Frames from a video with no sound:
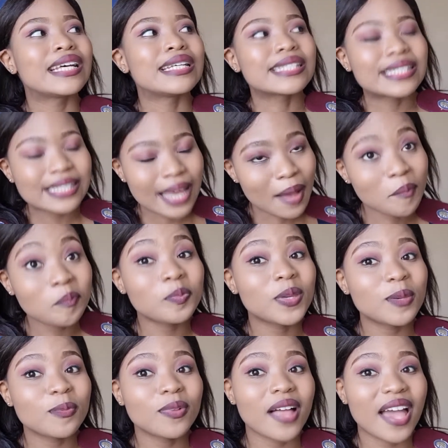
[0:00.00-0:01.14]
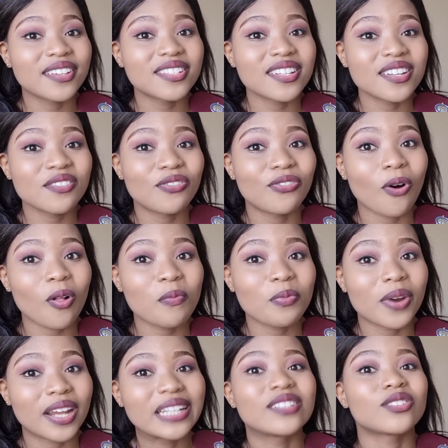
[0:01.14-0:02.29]
Some people actually fall
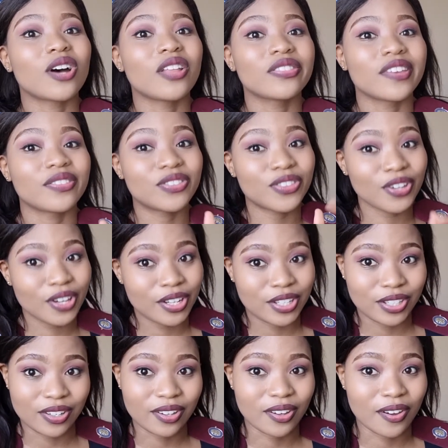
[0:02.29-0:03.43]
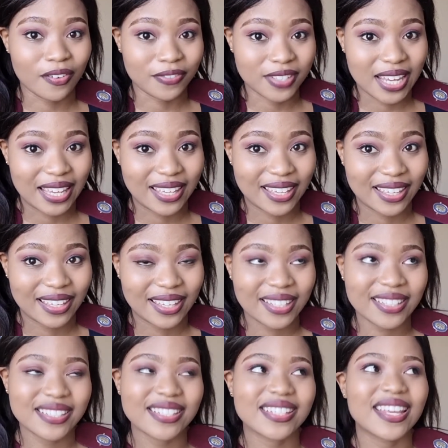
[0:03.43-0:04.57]
pregnant on the 3rd year of taking
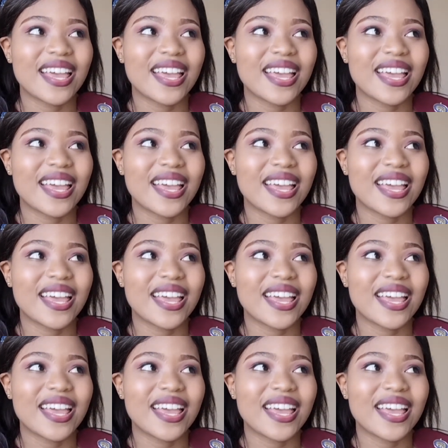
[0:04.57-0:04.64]
it.